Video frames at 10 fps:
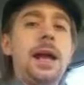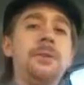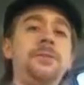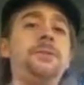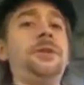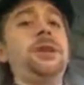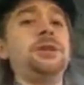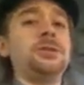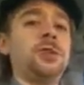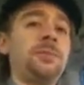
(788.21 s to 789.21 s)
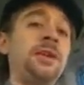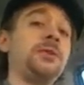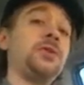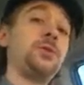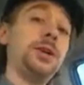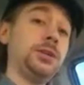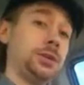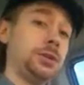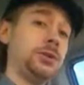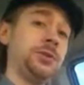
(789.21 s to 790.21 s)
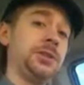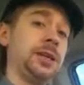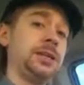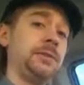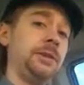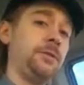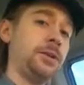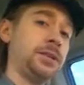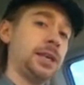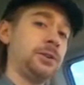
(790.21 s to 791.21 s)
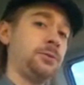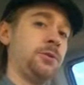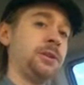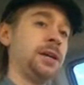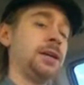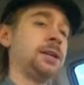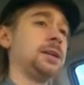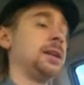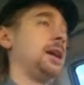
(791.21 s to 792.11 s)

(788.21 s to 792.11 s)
And feel free to also check me out on Twitch, twitch.tv/RovenDoug.